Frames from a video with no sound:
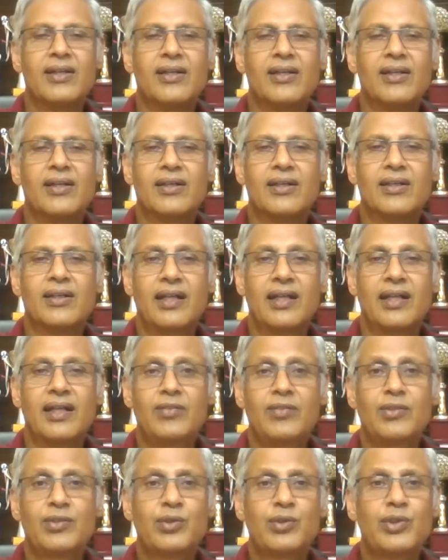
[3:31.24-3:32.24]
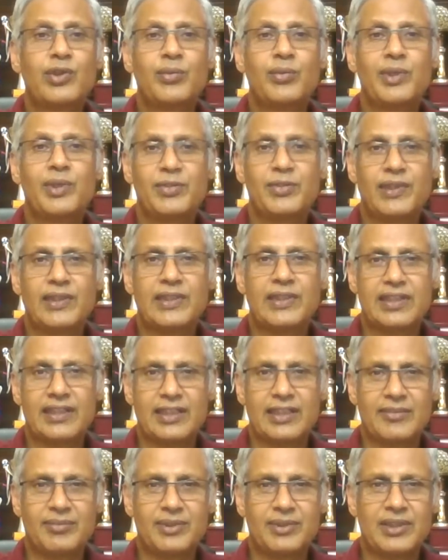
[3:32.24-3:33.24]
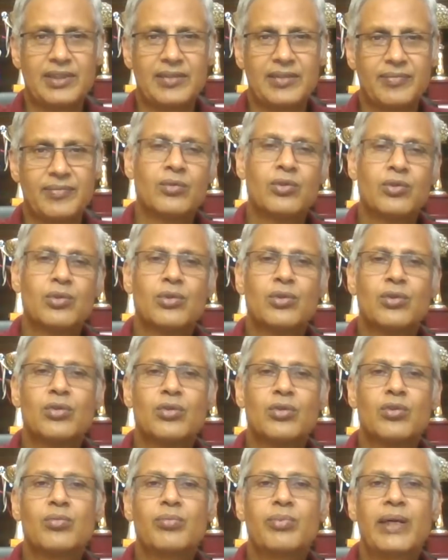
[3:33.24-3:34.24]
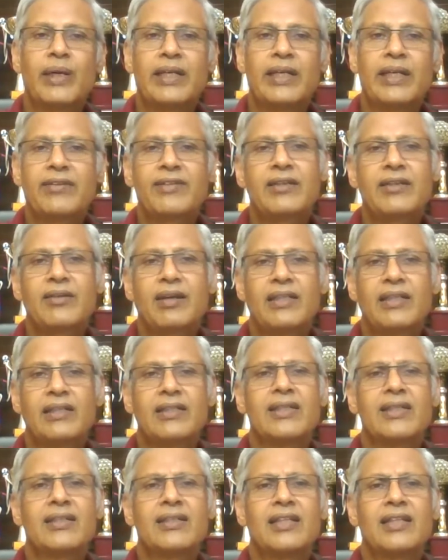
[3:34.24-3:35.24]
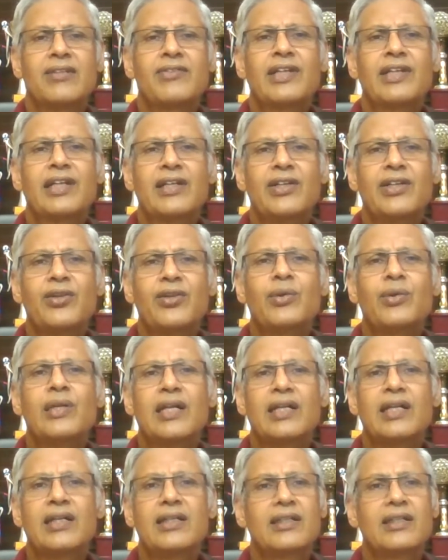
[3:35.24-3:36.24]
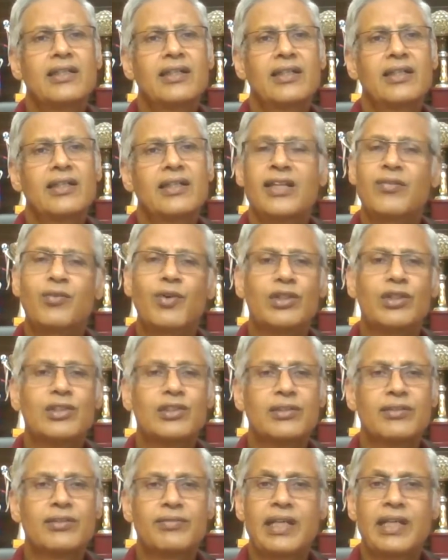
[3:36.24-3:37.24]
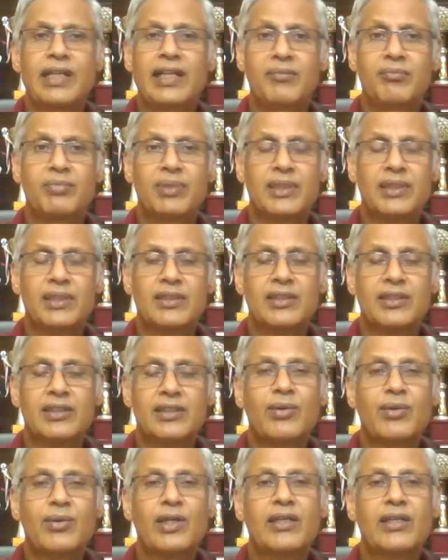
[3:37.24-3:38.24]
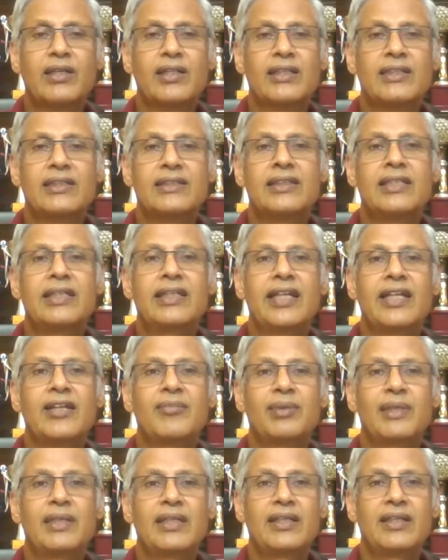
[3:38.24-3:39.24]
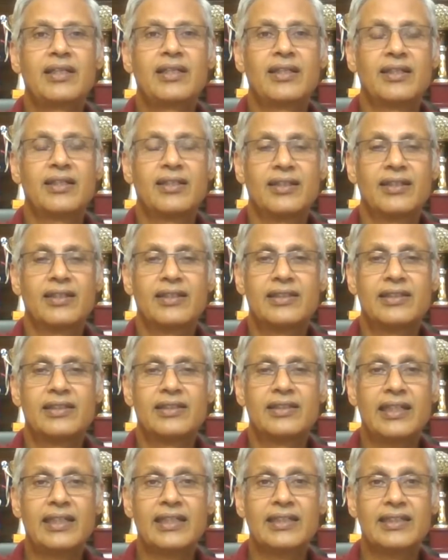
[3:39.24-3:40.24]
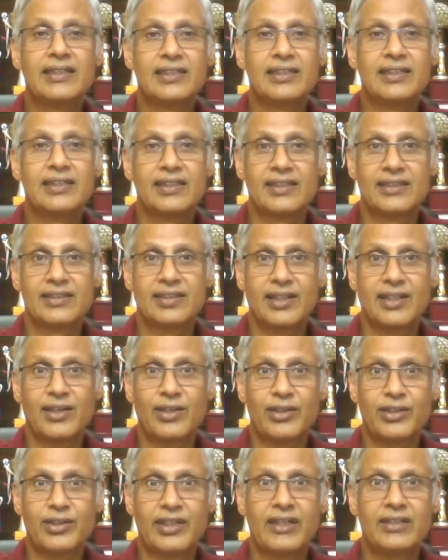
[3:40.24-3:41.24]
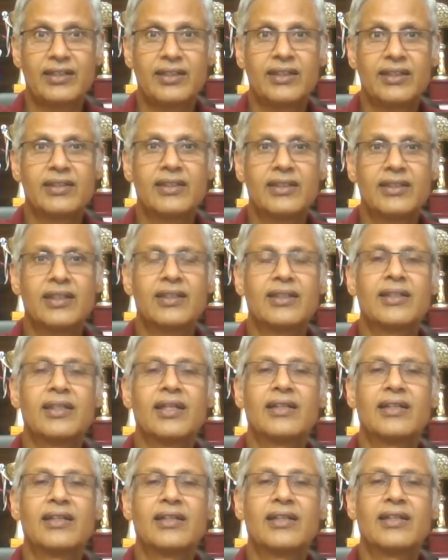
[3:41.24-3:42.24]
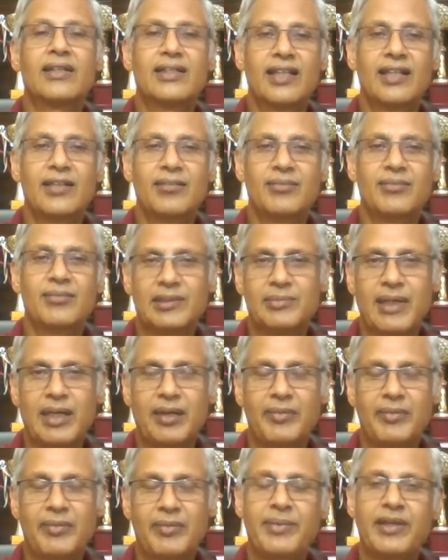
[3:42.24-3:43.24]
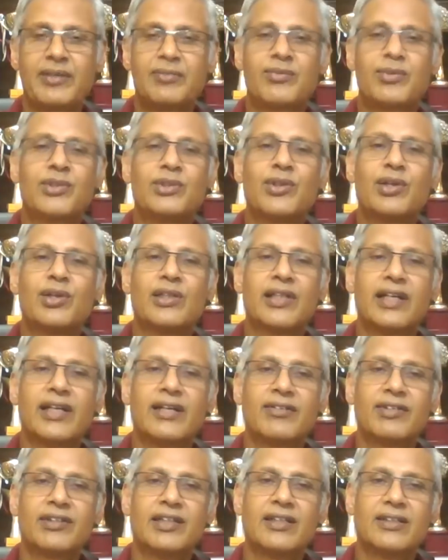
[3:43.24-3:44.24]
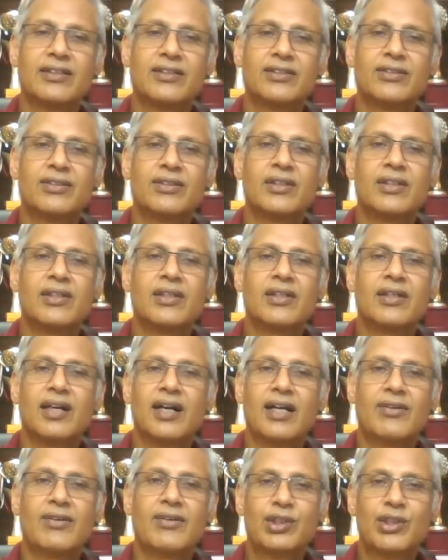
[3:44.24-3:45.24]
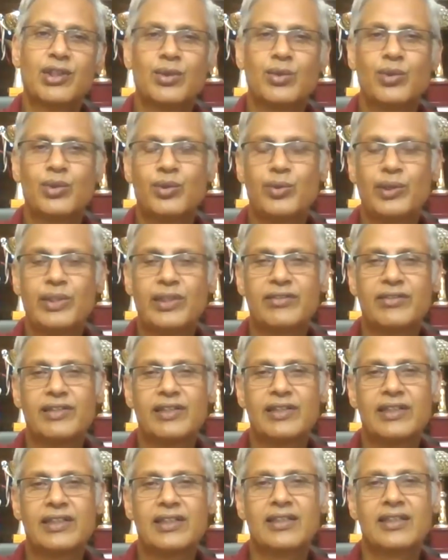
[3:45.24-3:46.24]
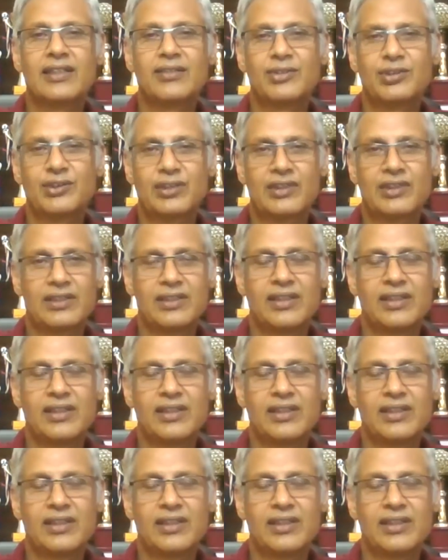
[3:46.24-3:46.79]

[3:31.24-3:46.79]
And it was going to be his first attempt. So anyway, and then we continued, and he was very regular in sending me his sentences and all that. And at that time, Bhamini Madam was not there with us. I was alone doing everything. I was